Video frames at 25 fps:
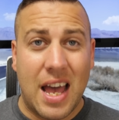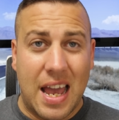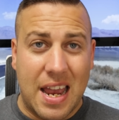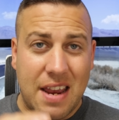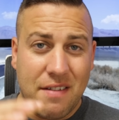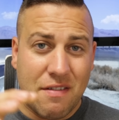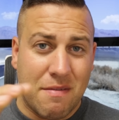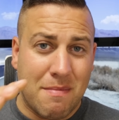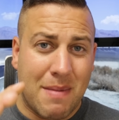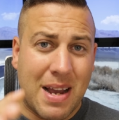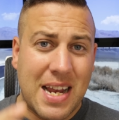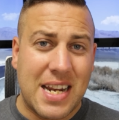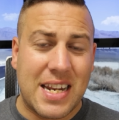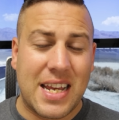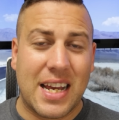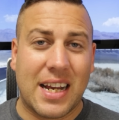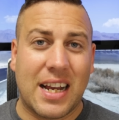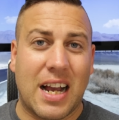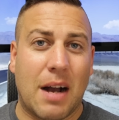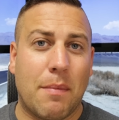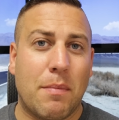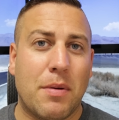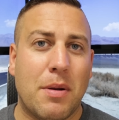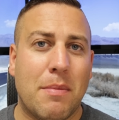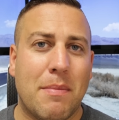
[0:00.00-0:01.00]
Even made it a
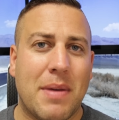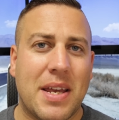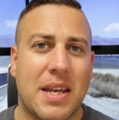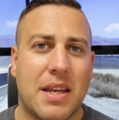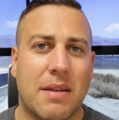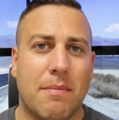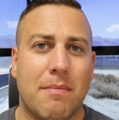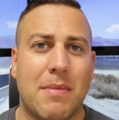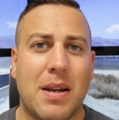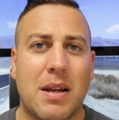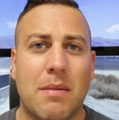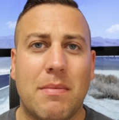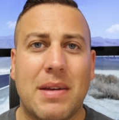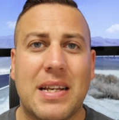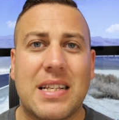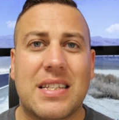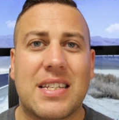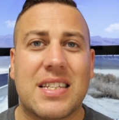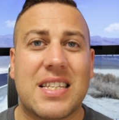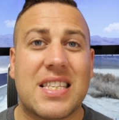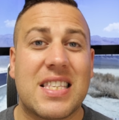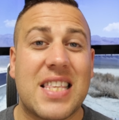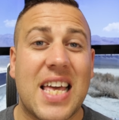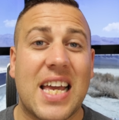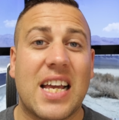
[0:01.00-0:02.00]
couple of
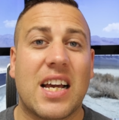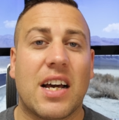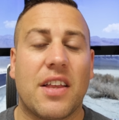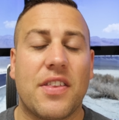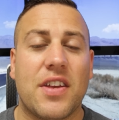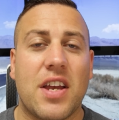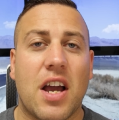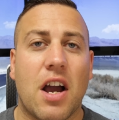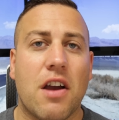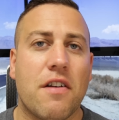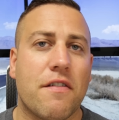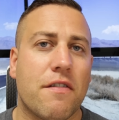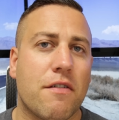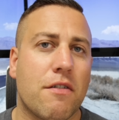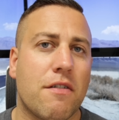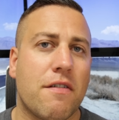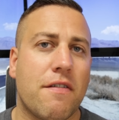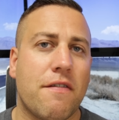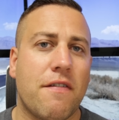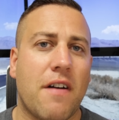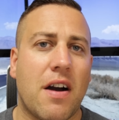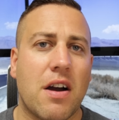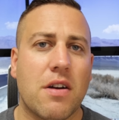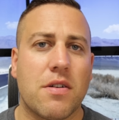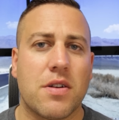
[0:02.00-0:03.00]
millimeters thicker, the overall
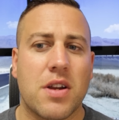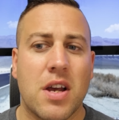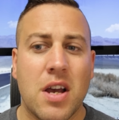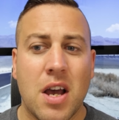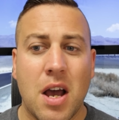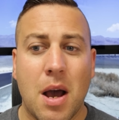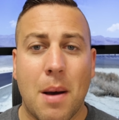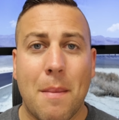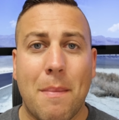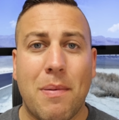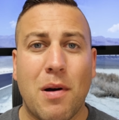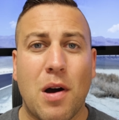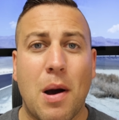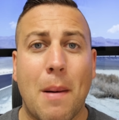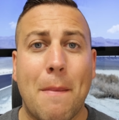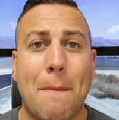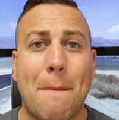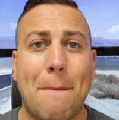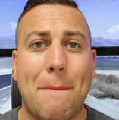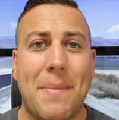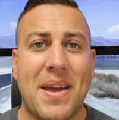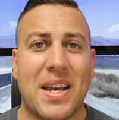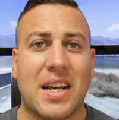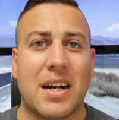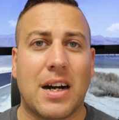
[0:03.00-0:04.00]
phone, and put a
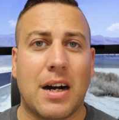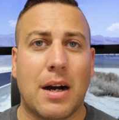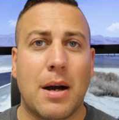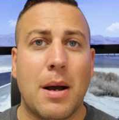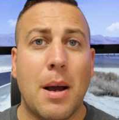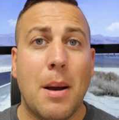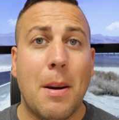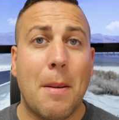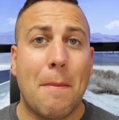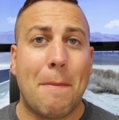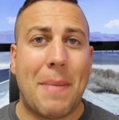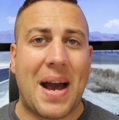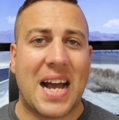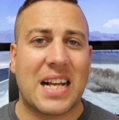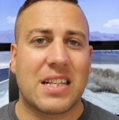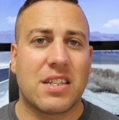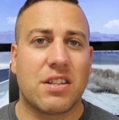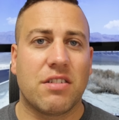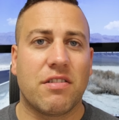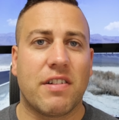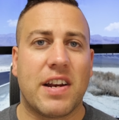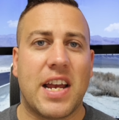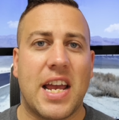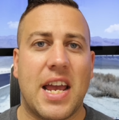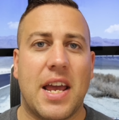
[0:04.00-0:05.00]
bigger
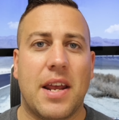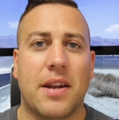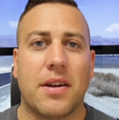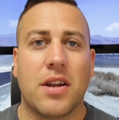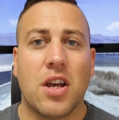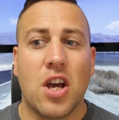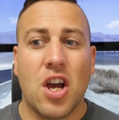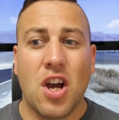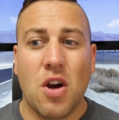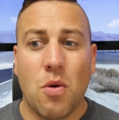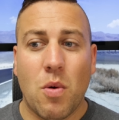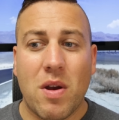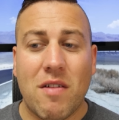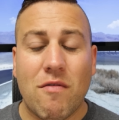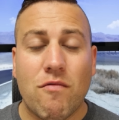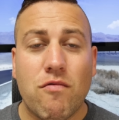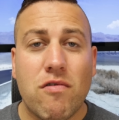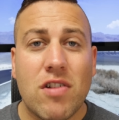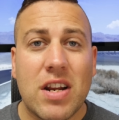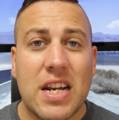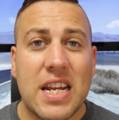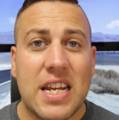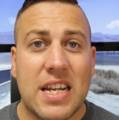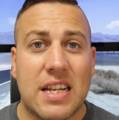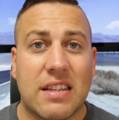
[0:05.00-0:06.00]
battery in. We
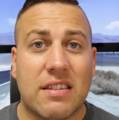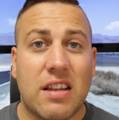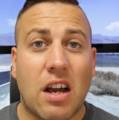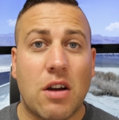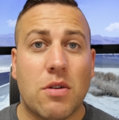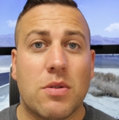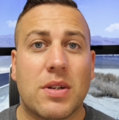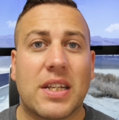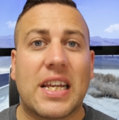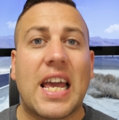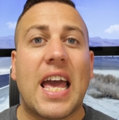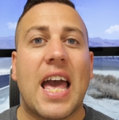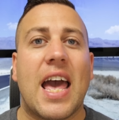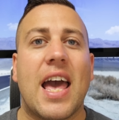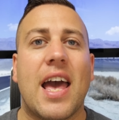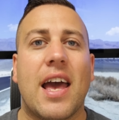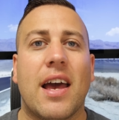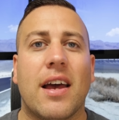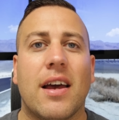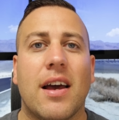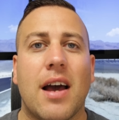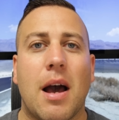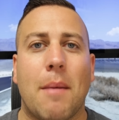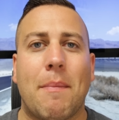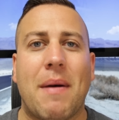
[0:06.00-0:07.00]
really don't
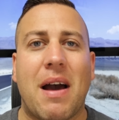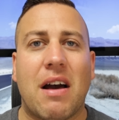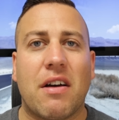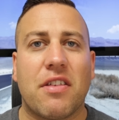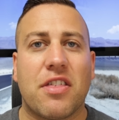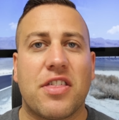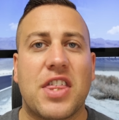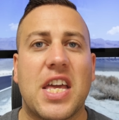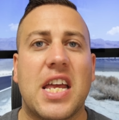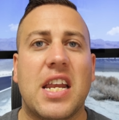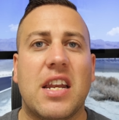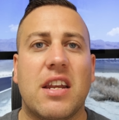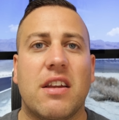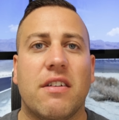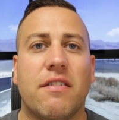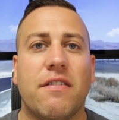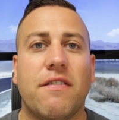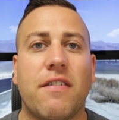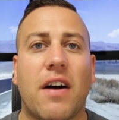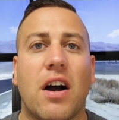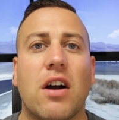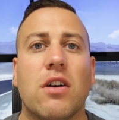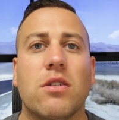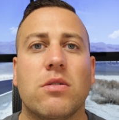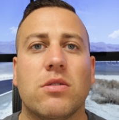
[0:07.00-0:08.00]
care about thin
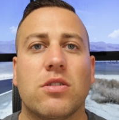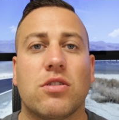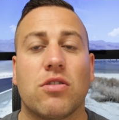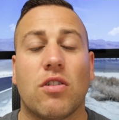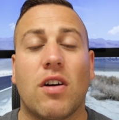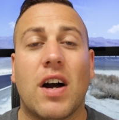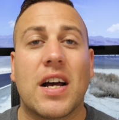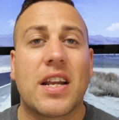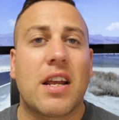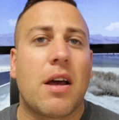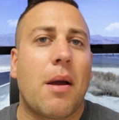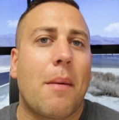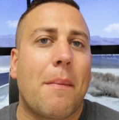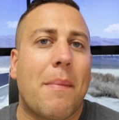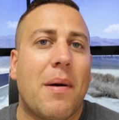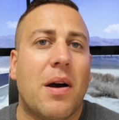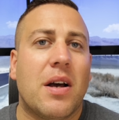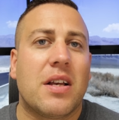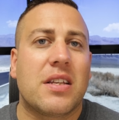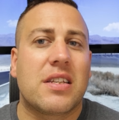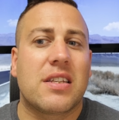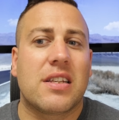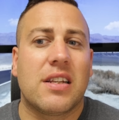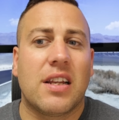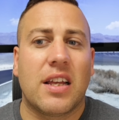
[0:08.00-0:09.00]
phones, or I don't
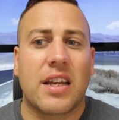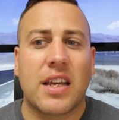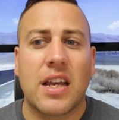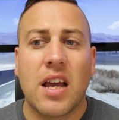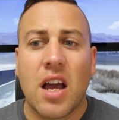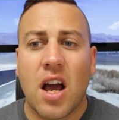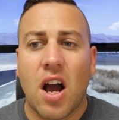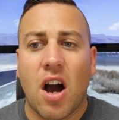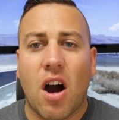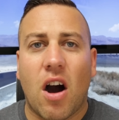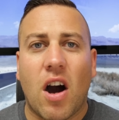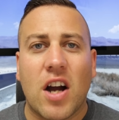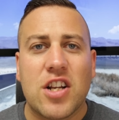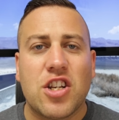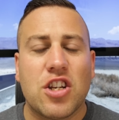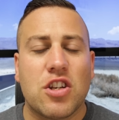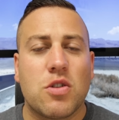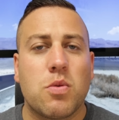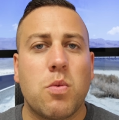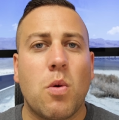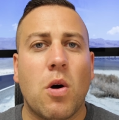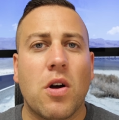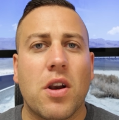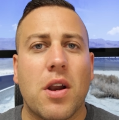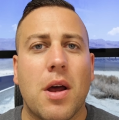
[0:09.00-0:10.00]
personally. I
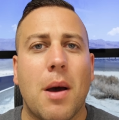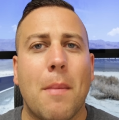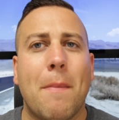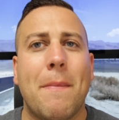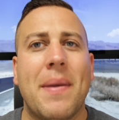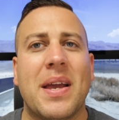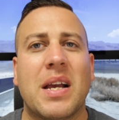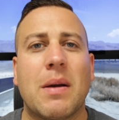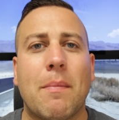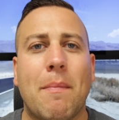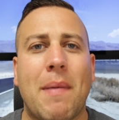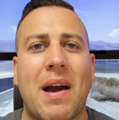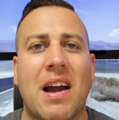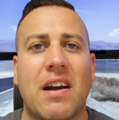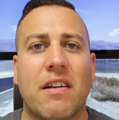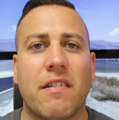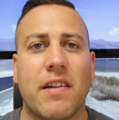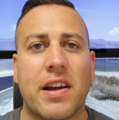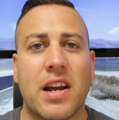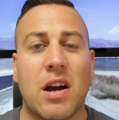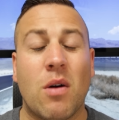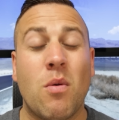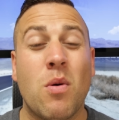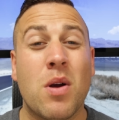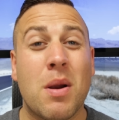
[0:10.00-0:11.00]
just want a bigger
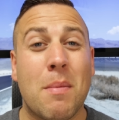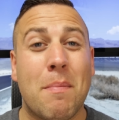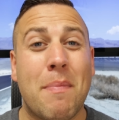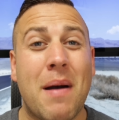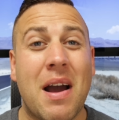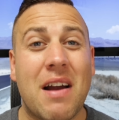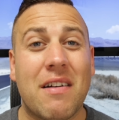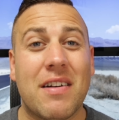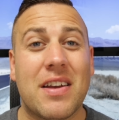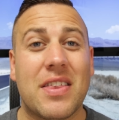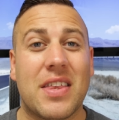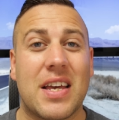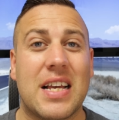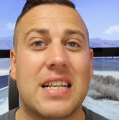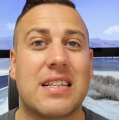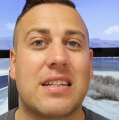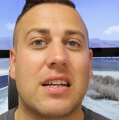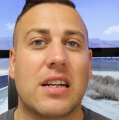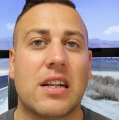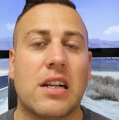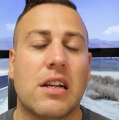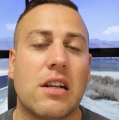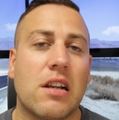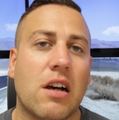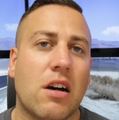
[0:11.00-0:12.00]
battery. I want a battery that is
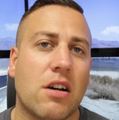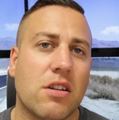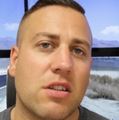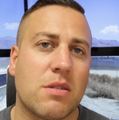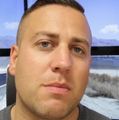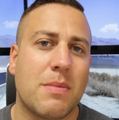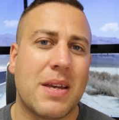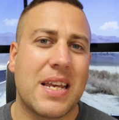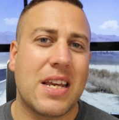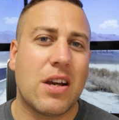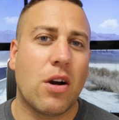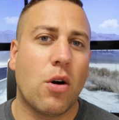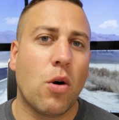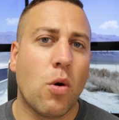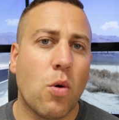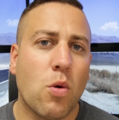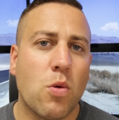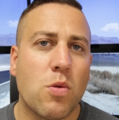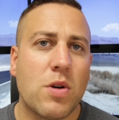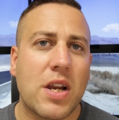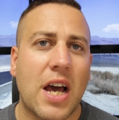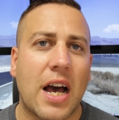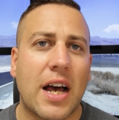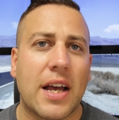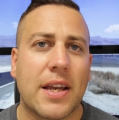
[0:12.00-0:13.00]
going to last me
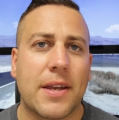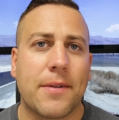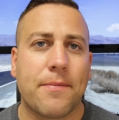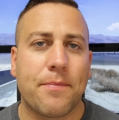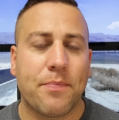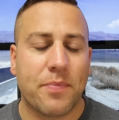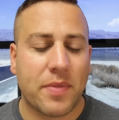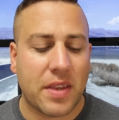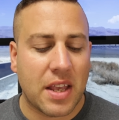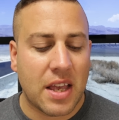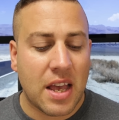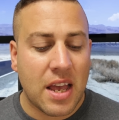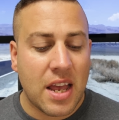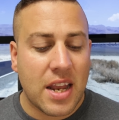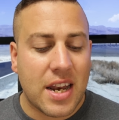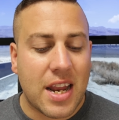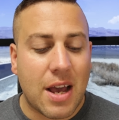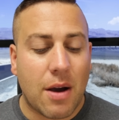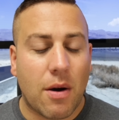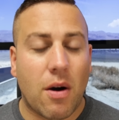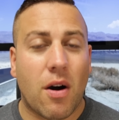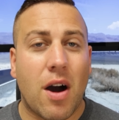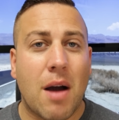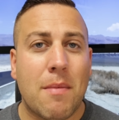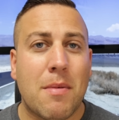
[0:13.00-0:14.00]
all day.
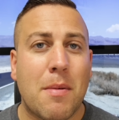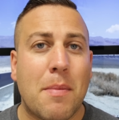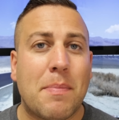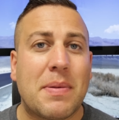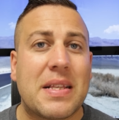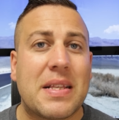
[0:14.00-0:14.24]
Now, I'm a